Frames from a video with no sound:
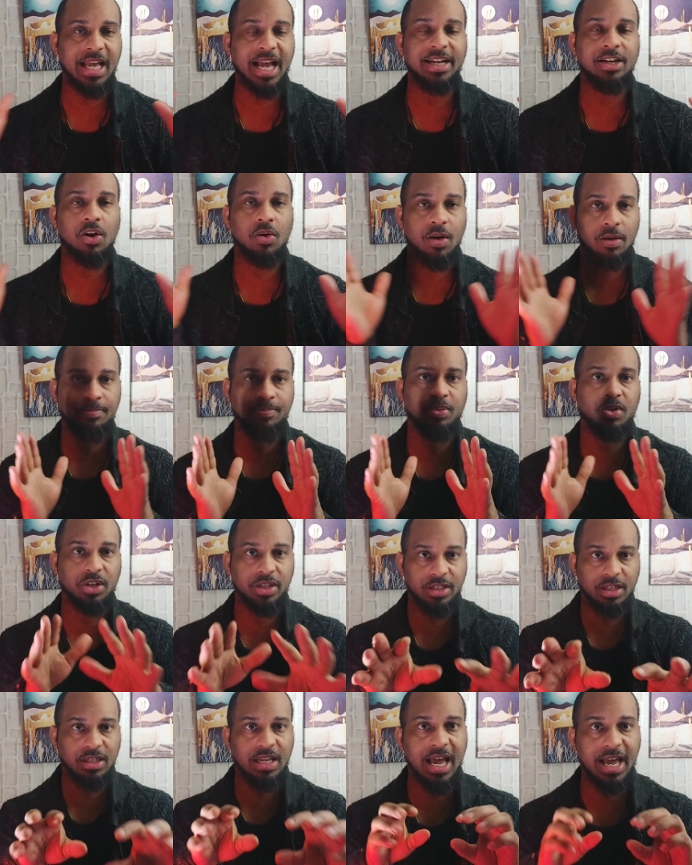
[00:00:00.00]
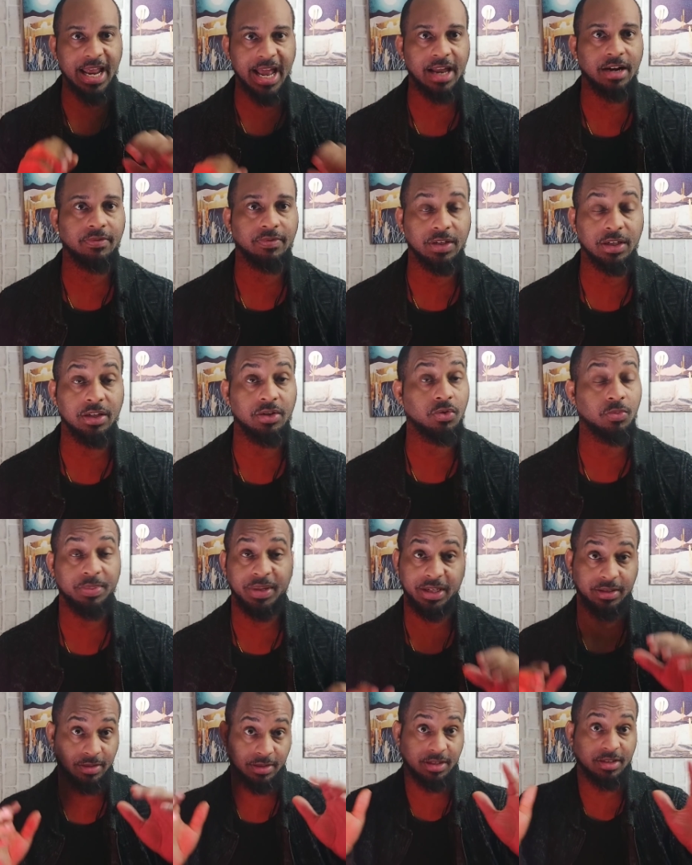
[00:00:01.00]
I know I'm pulling a lot out of a little,
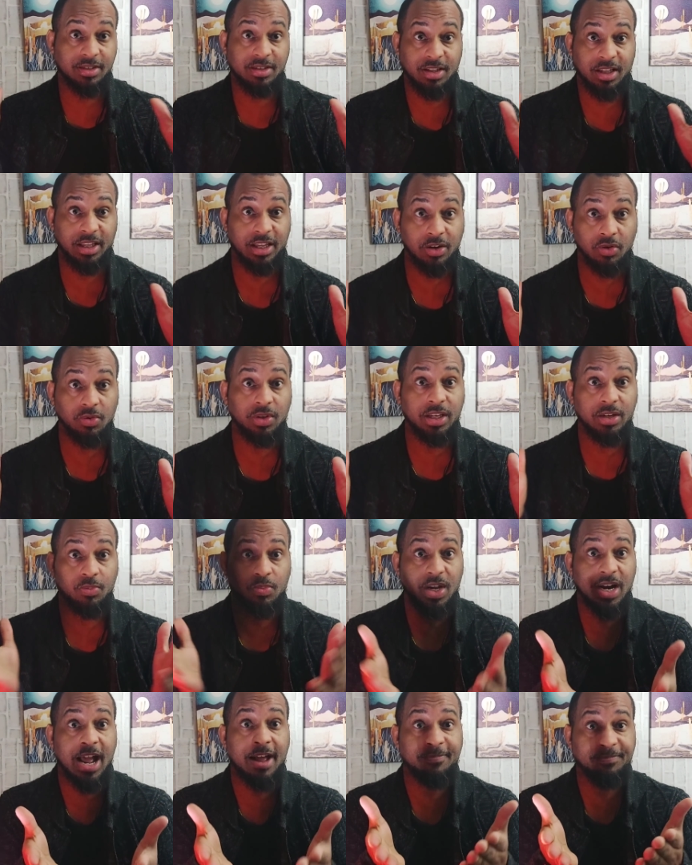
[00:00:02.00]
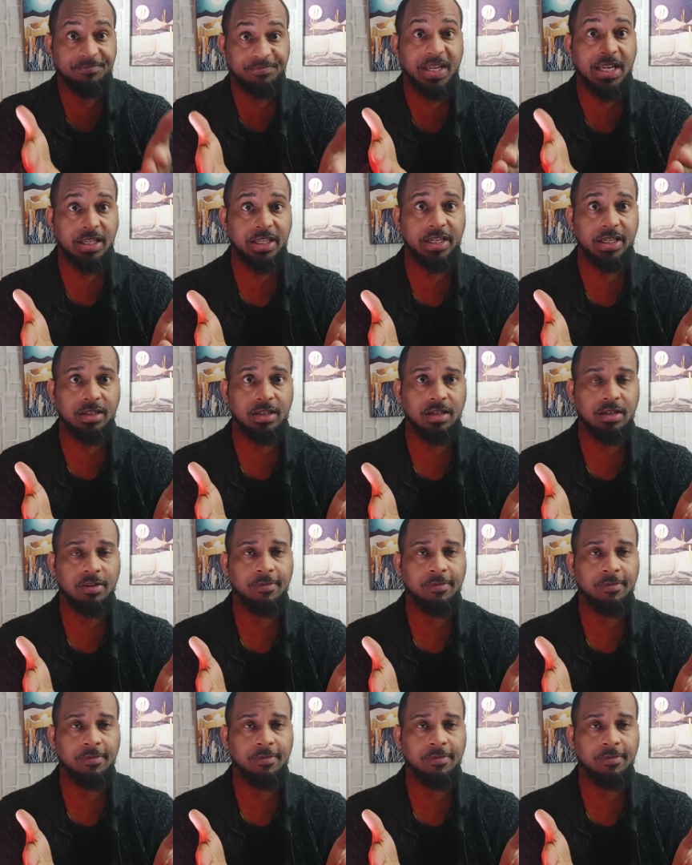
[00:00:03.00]
but this is literally what I'm feeling